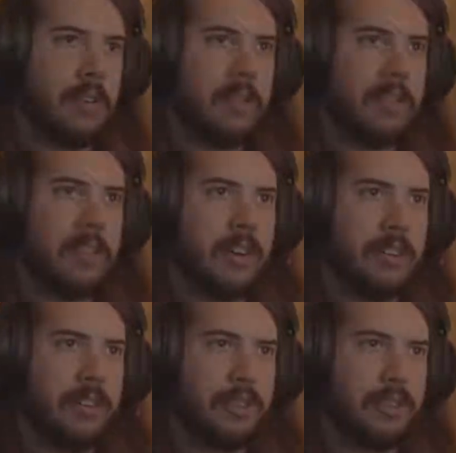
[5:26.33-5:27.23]
This car
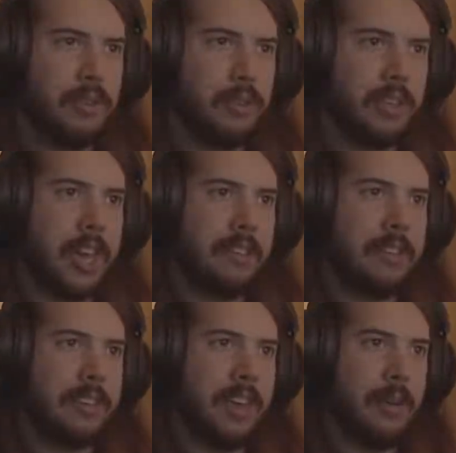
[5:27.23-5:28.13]
is loose, I have to
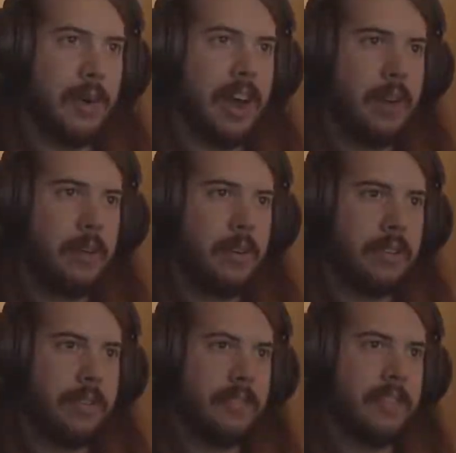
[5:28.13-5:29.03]
say. Wow.
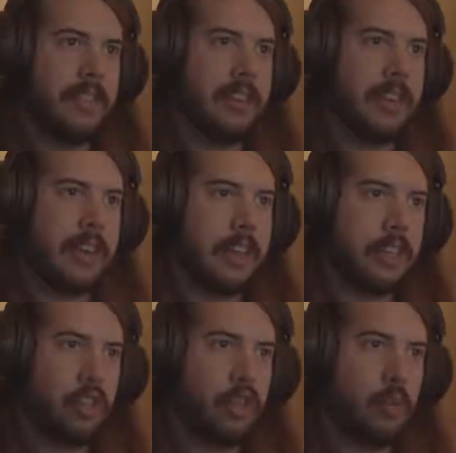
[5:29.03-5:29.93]
I guess
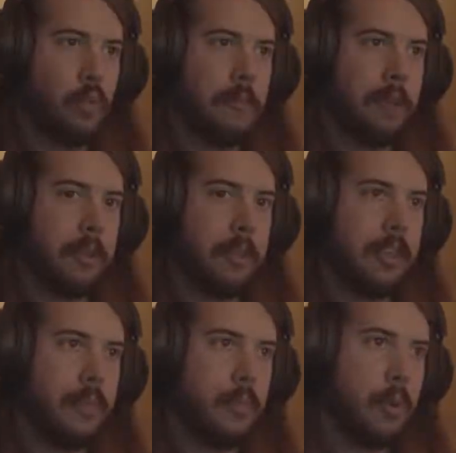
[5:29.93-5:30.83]
I should have warmed up with
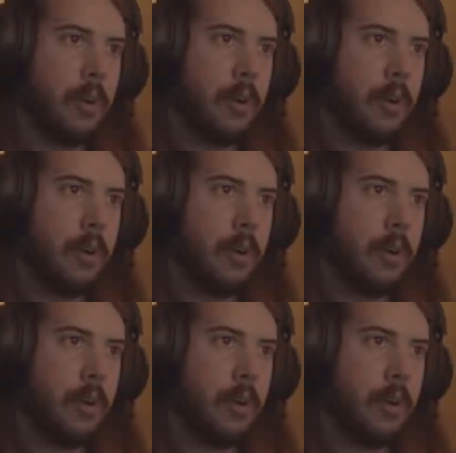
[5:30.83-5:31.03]
it more.